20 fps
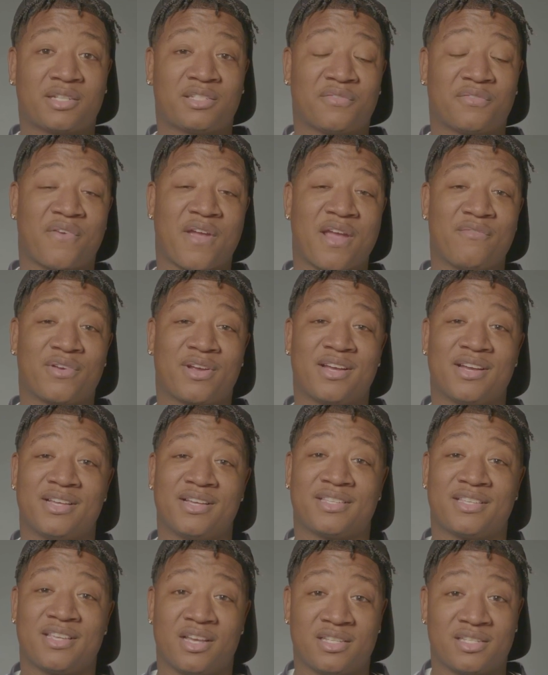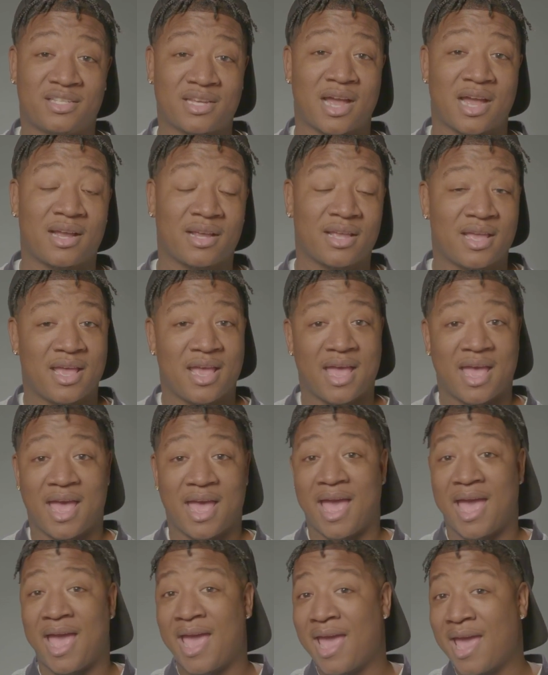It's your favorite cousin, Yung Joc.
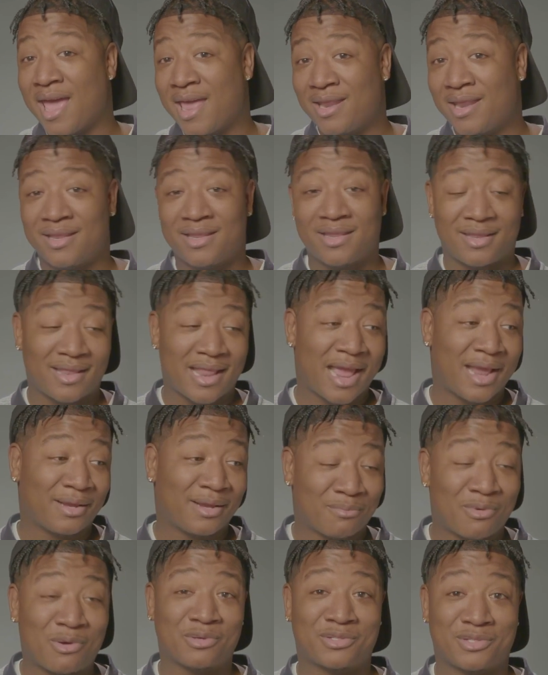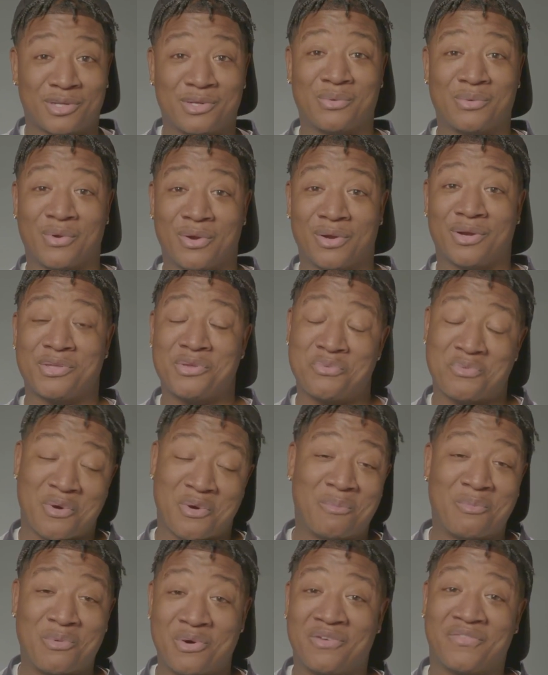And like most of the world, you want
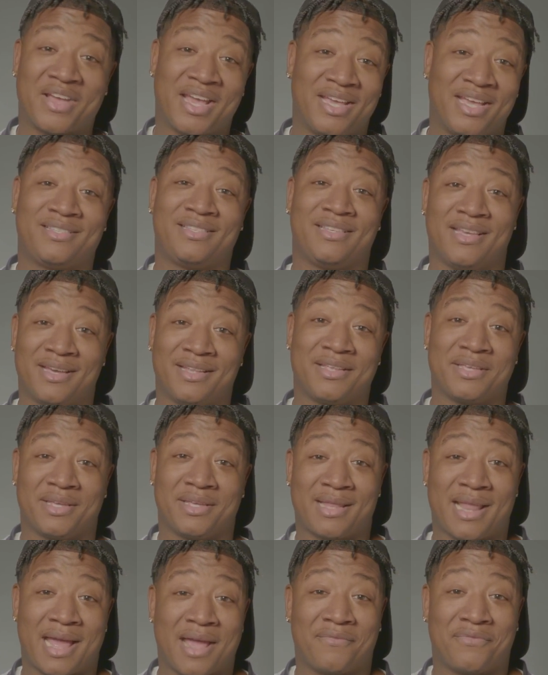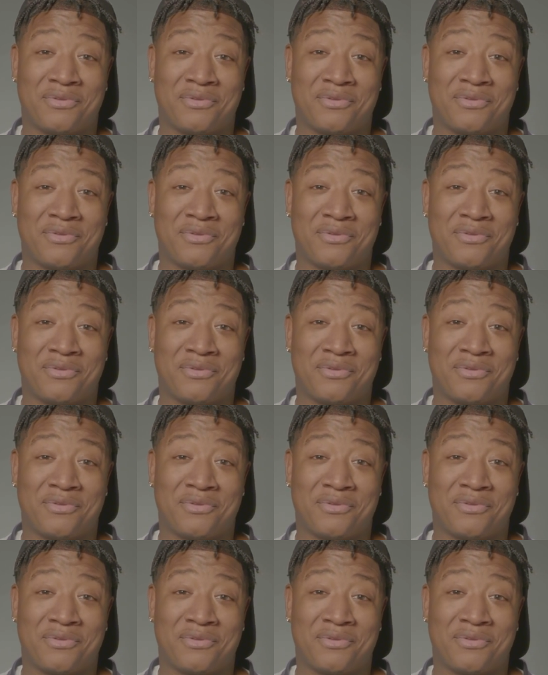more of A T L in your life.